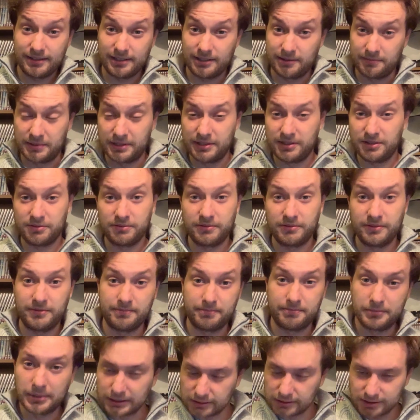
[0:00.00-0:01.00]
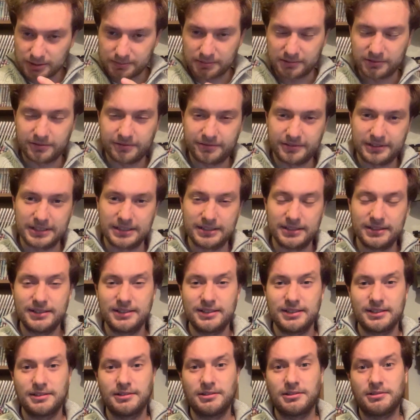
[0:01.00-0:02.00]
image with multiple
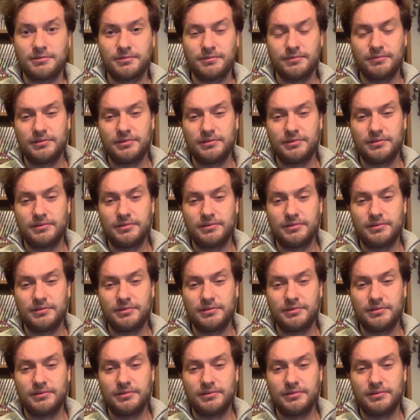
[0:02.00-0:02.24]
figures got